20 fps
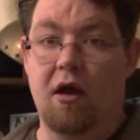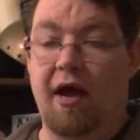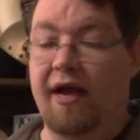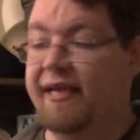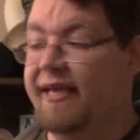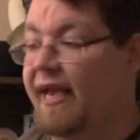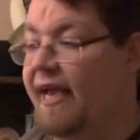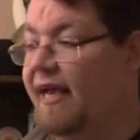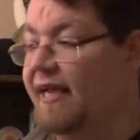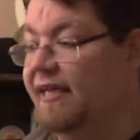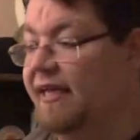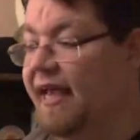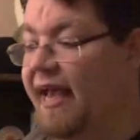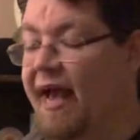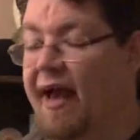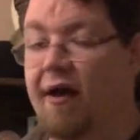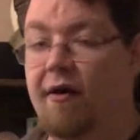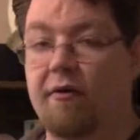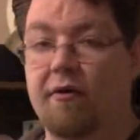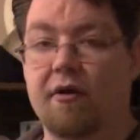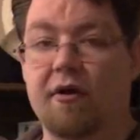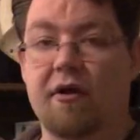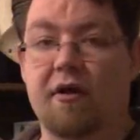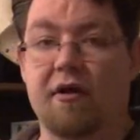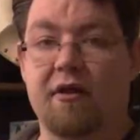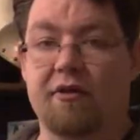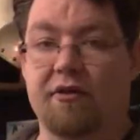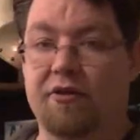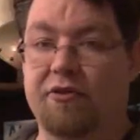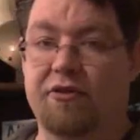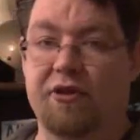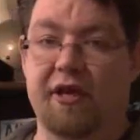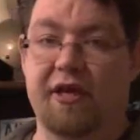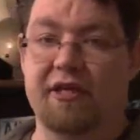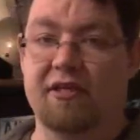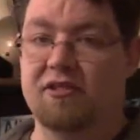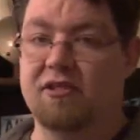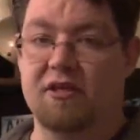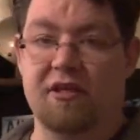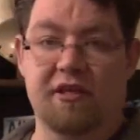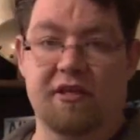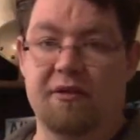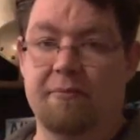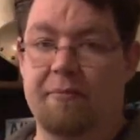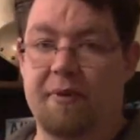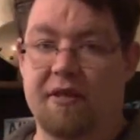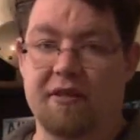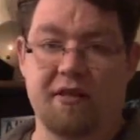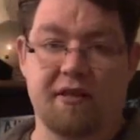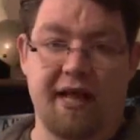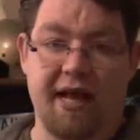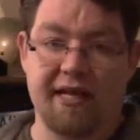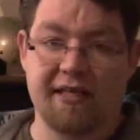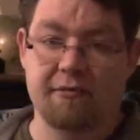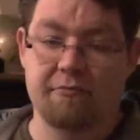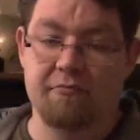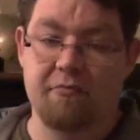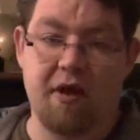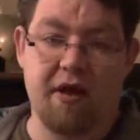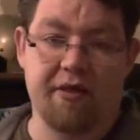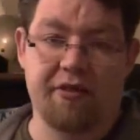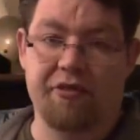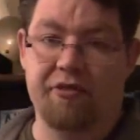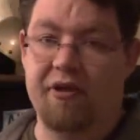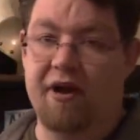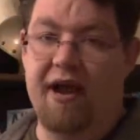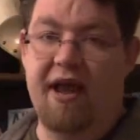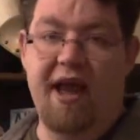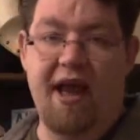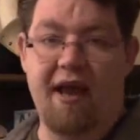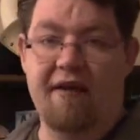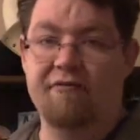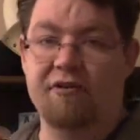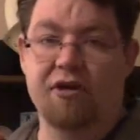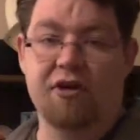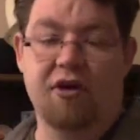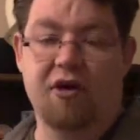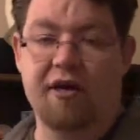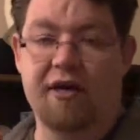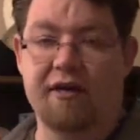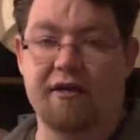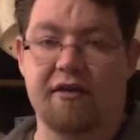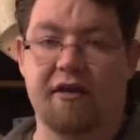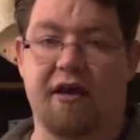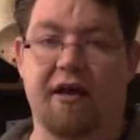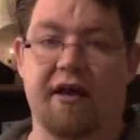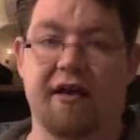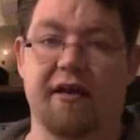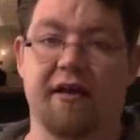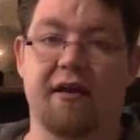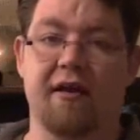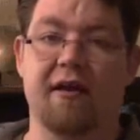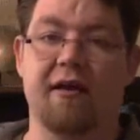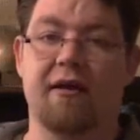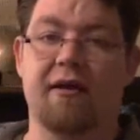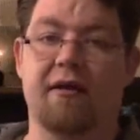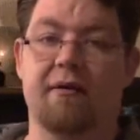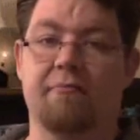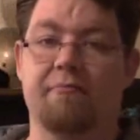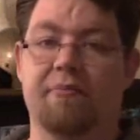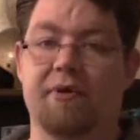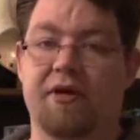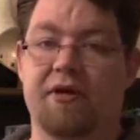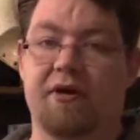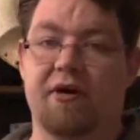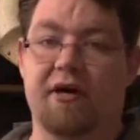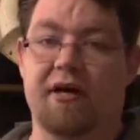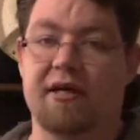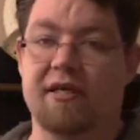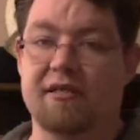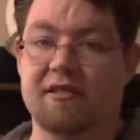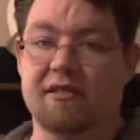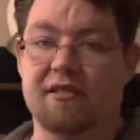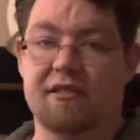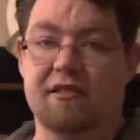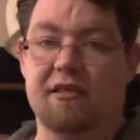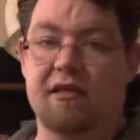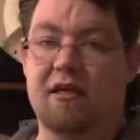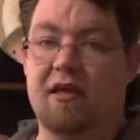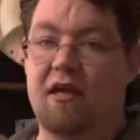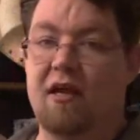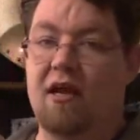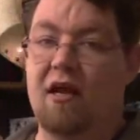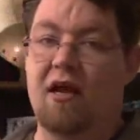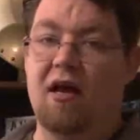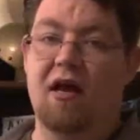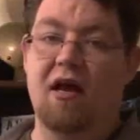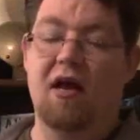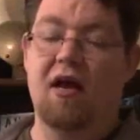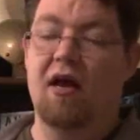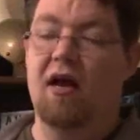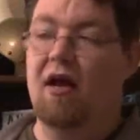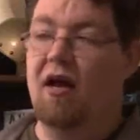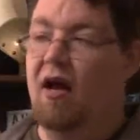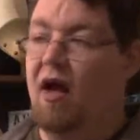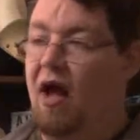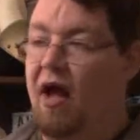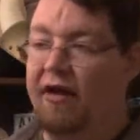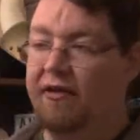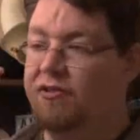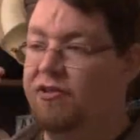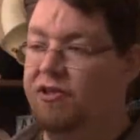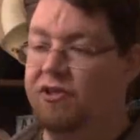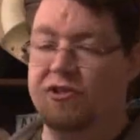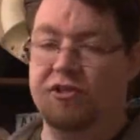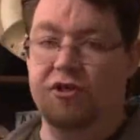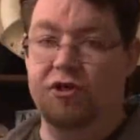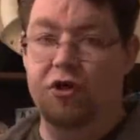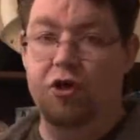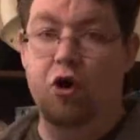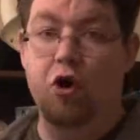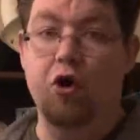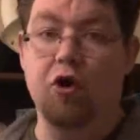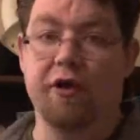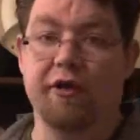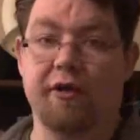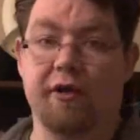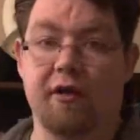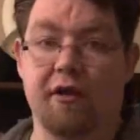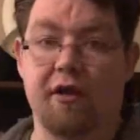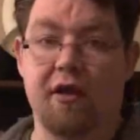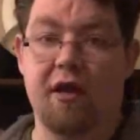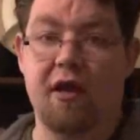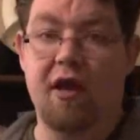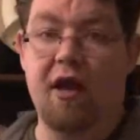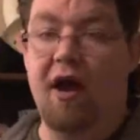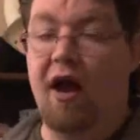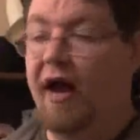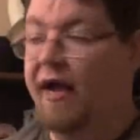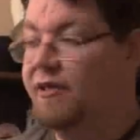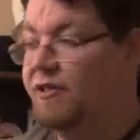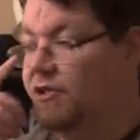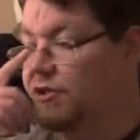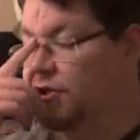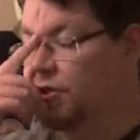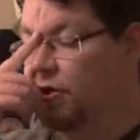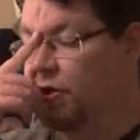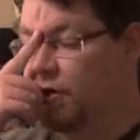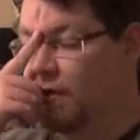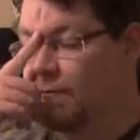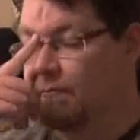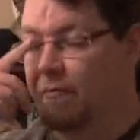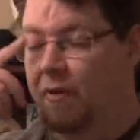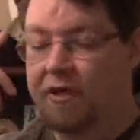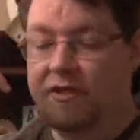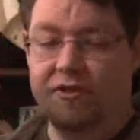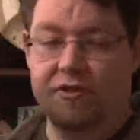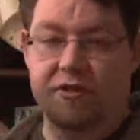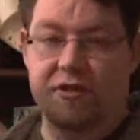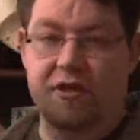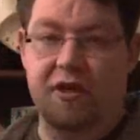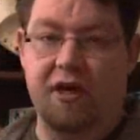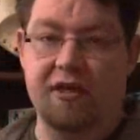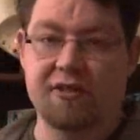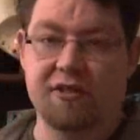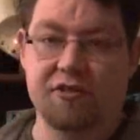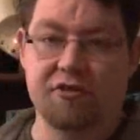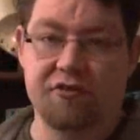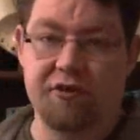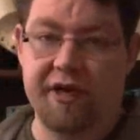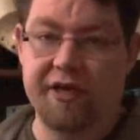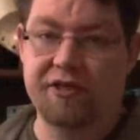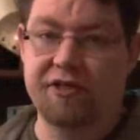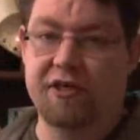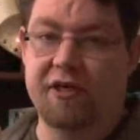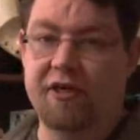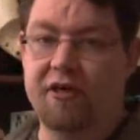I can't count the things in the in the last month that I haven't gone and done because I just couldn't. I just couldn't muster the concentration.